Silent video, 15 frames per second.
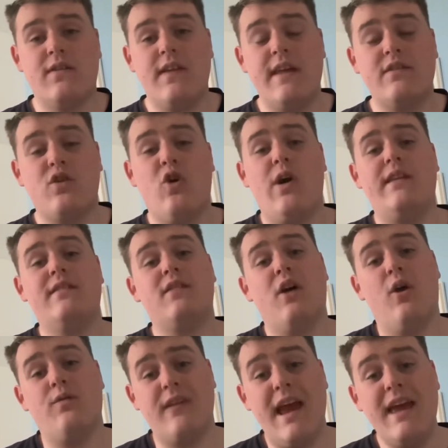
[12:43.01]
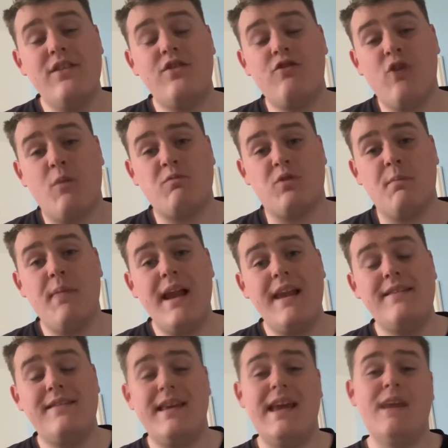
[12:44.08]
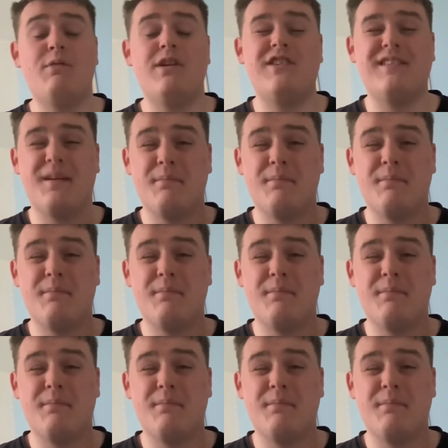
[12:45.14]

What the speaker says: this coin solves interoperability, which is a